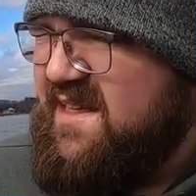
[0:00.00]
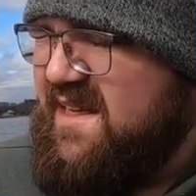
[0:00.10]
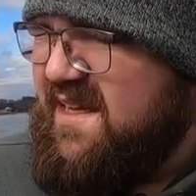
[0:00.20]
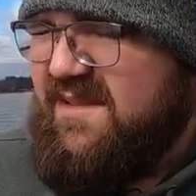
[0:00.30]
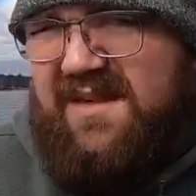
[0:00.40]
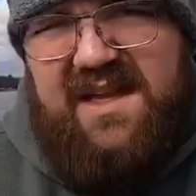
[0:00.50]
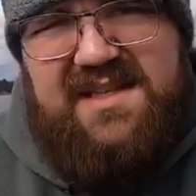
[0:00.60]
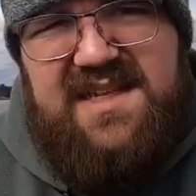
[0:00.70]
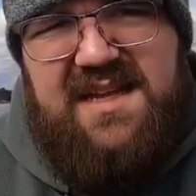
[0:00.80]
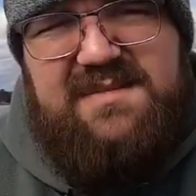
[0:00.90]
You know, a lot of
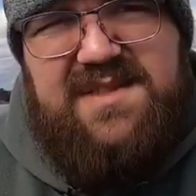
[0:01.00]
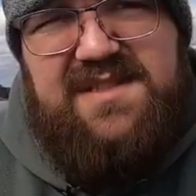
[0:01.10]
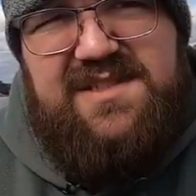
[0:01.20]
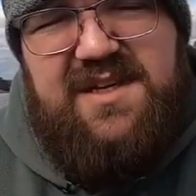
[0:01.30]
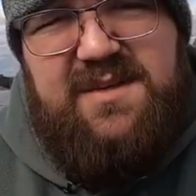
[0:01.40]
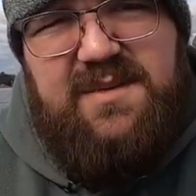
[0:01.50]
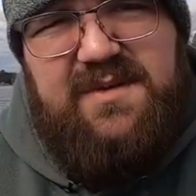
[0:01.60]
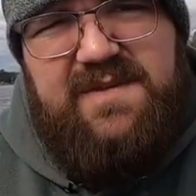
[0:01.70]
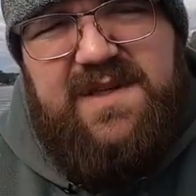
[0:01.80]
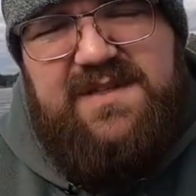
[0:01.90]
times they'll show you where the
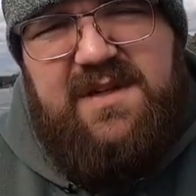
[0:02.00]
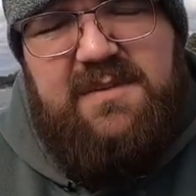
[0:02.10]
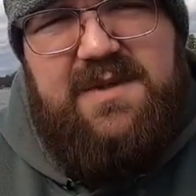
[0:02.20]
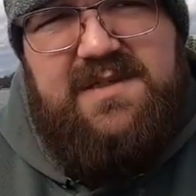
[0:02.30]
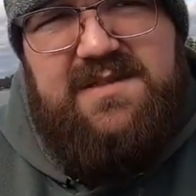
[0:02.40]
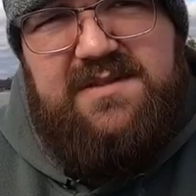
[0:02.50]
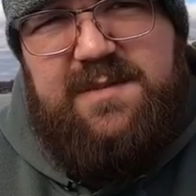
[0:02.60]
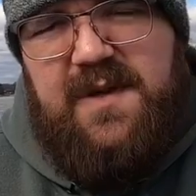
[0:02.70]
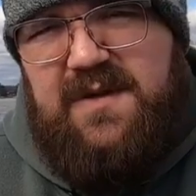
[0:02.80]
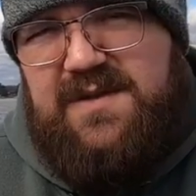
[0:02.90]
fish are because those
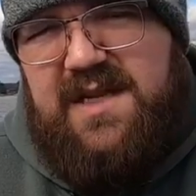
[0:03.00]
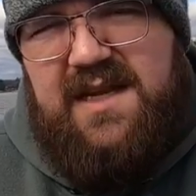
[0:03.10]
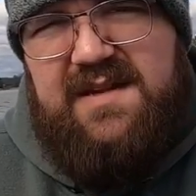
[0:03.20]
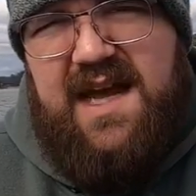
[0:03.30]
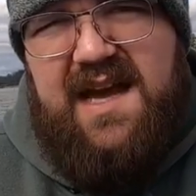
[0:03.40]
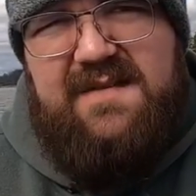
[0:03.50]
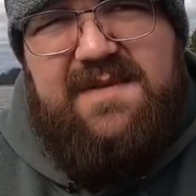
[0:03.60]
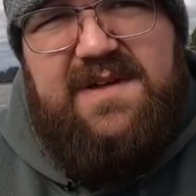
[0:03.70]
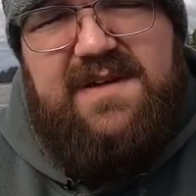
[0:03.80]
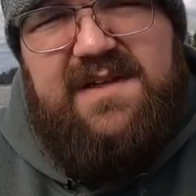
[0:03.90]
birds can't dive
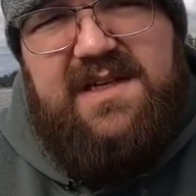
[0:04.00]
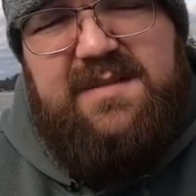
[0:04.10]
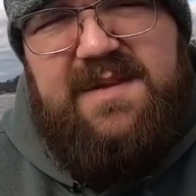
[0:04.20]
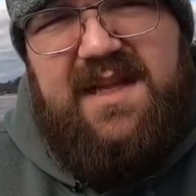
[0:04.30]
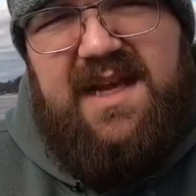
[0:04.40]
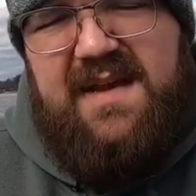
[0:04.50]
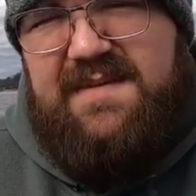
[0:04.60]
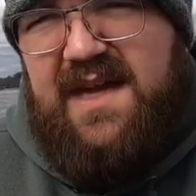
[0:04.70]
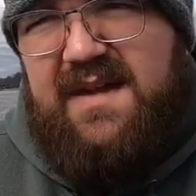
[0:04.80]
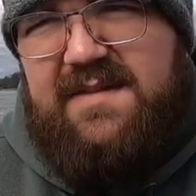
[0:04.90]
very deep and they have
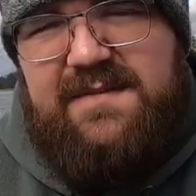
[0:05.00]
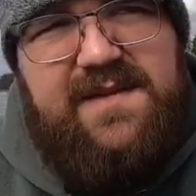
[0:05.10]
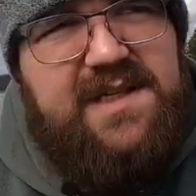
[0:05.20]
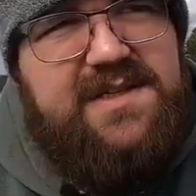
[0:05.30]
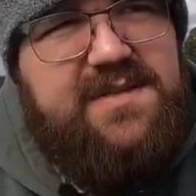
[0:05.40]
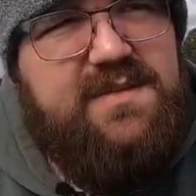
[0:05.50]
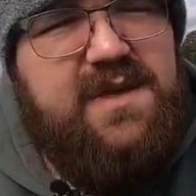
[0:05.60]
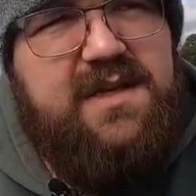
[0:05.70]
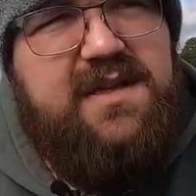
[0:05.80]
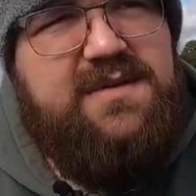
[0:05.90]
to have the fish to
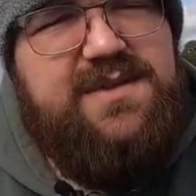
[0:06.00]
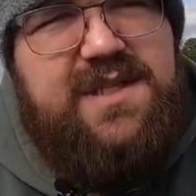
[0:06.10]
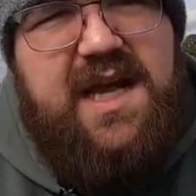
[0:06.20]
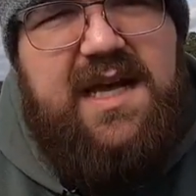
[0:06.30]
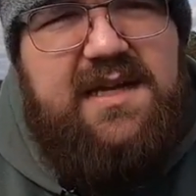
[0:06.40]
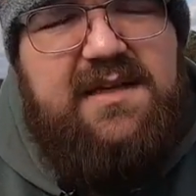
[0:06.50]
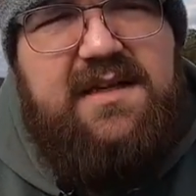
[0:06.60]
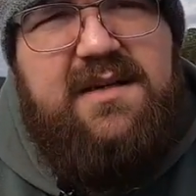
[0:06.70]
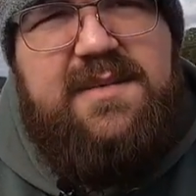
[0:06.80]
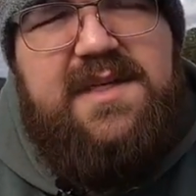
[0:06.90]
run those shad
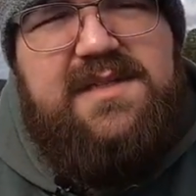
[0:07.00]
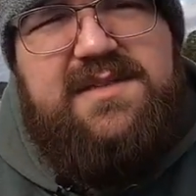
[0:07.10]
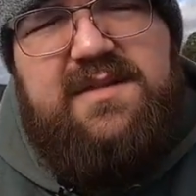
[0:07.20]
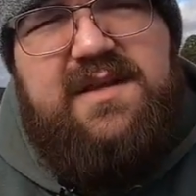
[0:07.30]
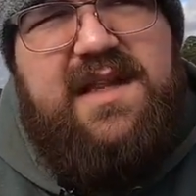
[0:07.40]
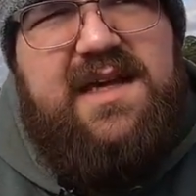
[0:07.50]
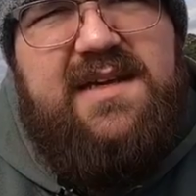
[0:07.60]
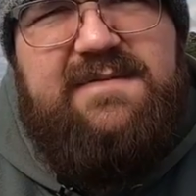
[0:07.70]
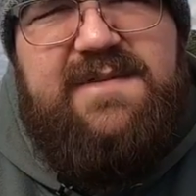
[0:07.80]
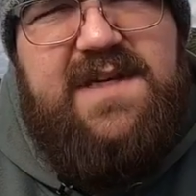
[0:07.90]
up so that they
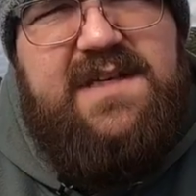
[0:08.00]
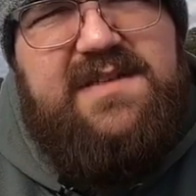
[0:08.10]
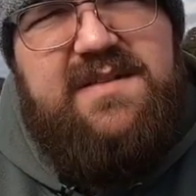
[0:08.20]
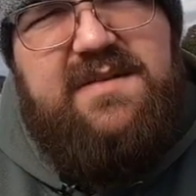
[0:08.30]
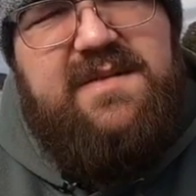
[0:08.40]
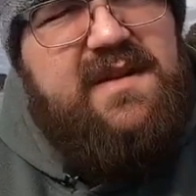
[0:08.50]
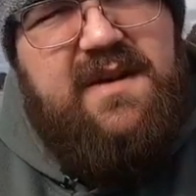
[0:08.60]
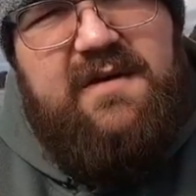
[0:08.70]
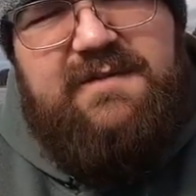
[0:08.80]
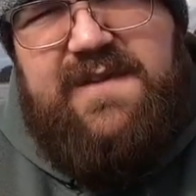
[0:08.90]
can feed. So if
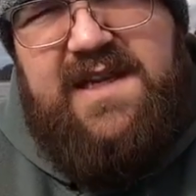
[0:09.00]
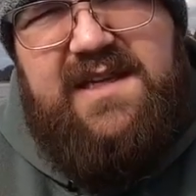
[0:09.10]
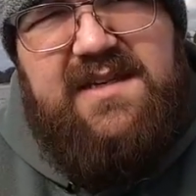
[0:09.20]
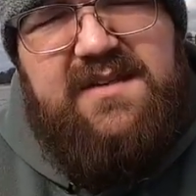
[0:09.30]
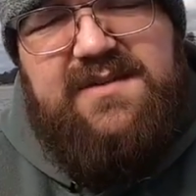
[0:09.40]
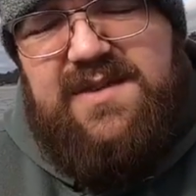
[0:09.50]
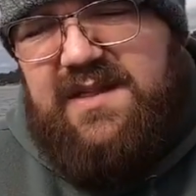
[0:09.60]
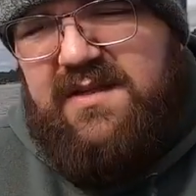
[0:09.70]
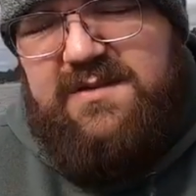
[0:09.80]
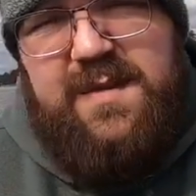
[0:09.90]
they're feeding, you see
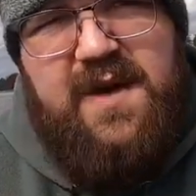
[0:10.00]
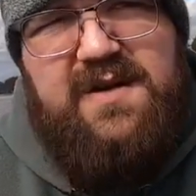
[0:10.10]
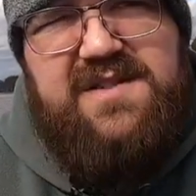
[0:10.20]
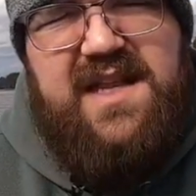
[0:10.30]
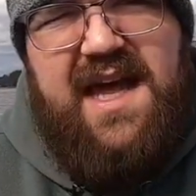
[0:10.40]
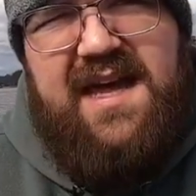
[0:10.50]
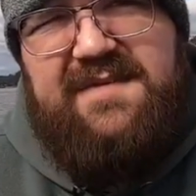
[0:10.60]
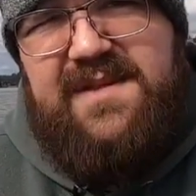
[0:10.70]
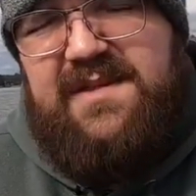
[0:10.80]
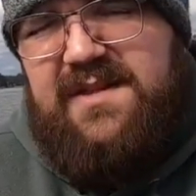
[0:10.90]
those birds
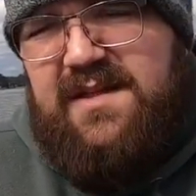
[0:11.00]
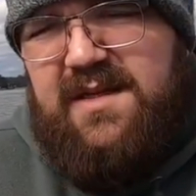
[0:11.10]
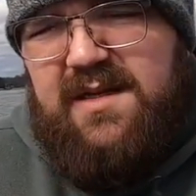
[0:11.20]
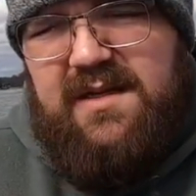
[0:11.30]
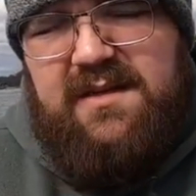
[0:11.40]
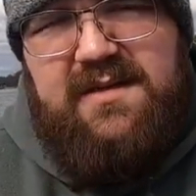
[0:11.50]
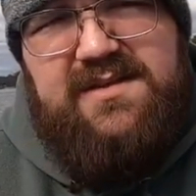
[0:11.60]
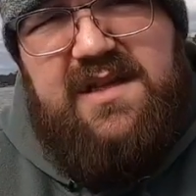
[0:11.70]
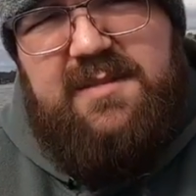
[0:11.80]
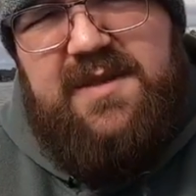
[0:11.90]
diving, uh, there's
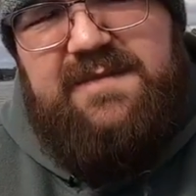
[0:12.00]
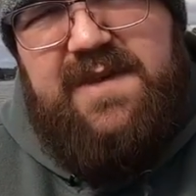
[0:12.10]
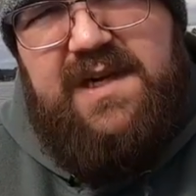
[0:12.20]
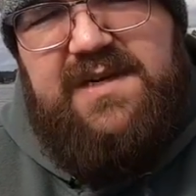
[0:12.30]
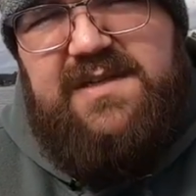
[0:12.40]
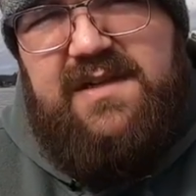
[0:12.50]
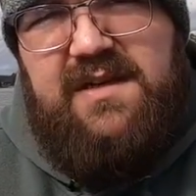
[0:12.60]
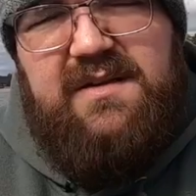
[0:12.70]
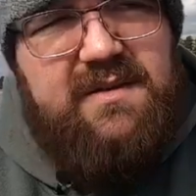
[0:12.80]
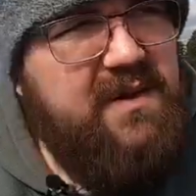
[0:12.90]
gonna be fish
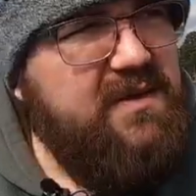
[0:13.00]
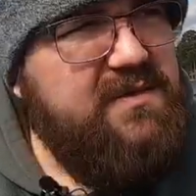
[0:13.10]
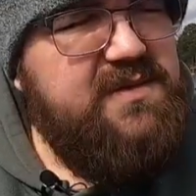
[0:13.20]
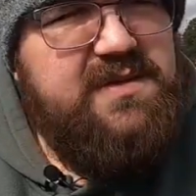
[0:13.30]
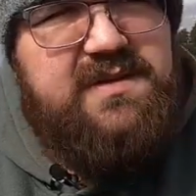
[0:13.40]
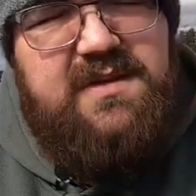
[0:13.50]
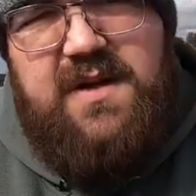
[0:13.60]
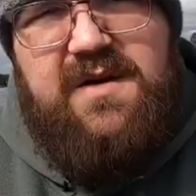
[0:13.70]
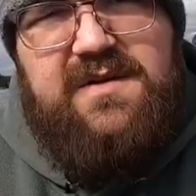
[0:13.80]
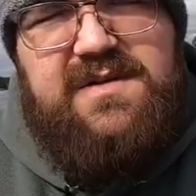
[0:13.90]
under those
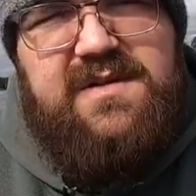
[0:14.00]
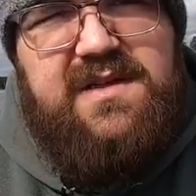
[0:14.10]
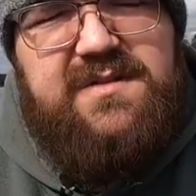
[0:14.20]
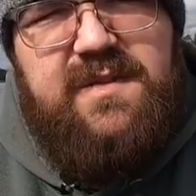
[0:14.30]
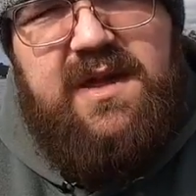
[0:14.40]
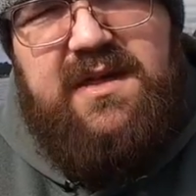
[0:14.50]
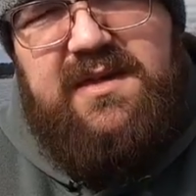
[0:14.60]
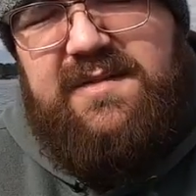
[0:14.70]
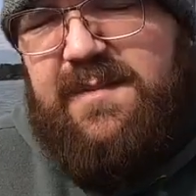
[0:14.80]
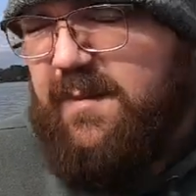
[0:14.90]
birds that's running
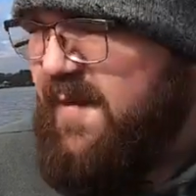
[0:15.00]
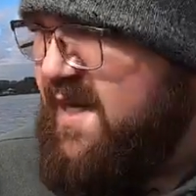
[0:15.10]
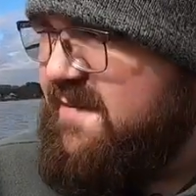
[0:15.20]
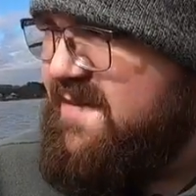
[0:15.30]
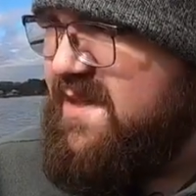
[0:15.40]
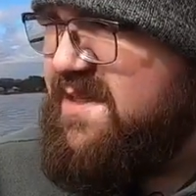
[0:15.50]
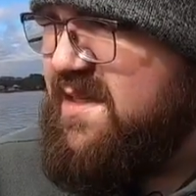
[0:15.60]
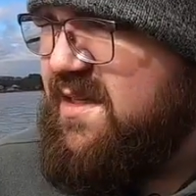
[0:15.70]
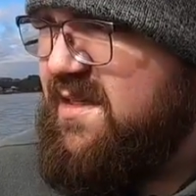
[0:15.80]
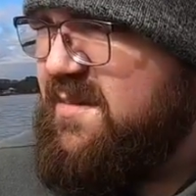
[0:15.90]
the, the bait fish
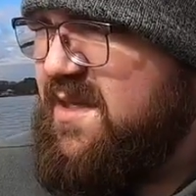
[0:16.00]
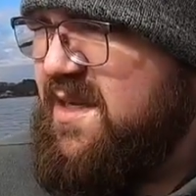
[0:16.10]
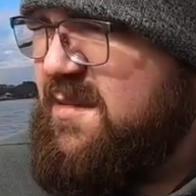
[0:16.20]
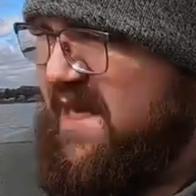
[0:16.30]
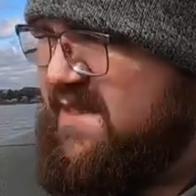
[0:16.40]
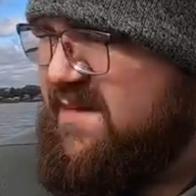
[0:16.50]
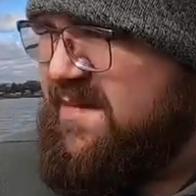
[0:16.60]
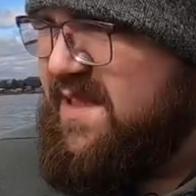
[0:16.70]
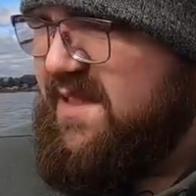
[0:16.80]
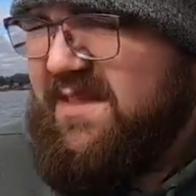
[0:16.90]
up. Got some
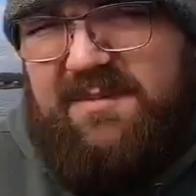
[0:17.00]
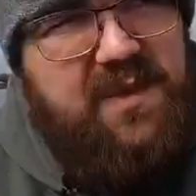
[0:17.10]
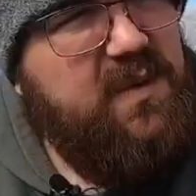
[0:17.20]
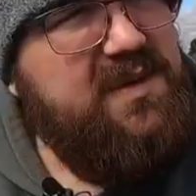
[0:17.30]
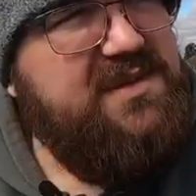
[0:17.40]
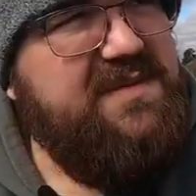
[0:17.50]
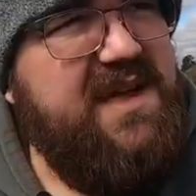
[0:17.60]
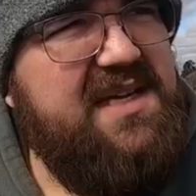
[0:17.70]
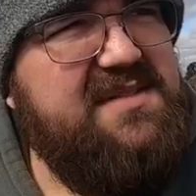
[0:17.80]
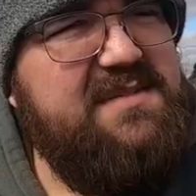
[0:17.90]
good looking points. I've
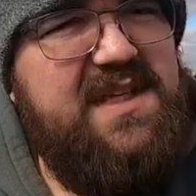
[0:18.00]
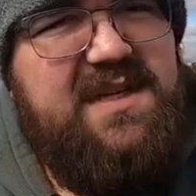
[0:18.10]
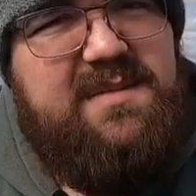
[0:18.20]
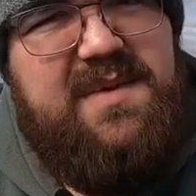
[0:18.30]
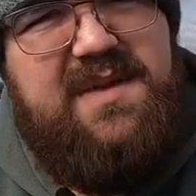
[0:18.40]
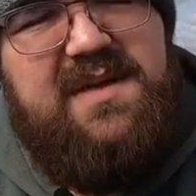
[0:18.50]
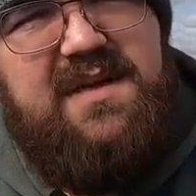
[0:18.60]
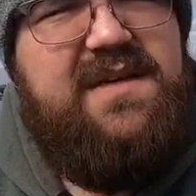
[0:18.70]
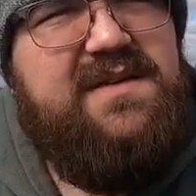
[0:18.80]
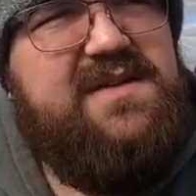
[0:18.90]
got some deep
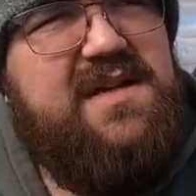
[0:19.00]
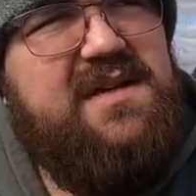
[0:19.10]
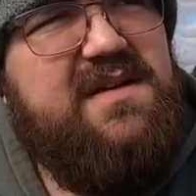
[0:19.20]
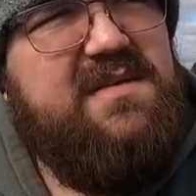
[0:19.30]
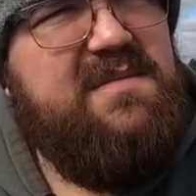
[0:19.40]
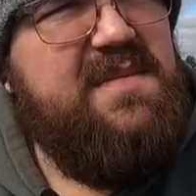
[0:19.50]
piers here.